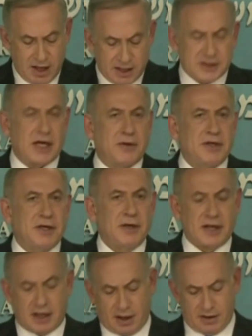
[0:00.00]
Secretary
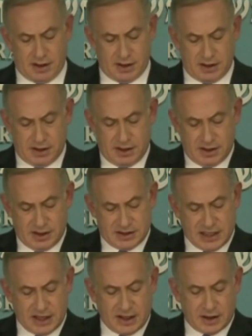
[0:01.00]
Kerry
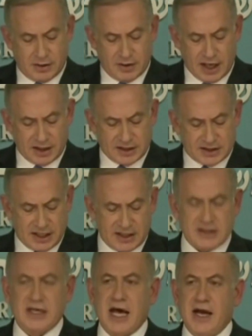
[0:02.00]
said that the United
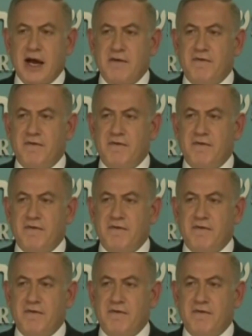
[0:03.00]
States cannot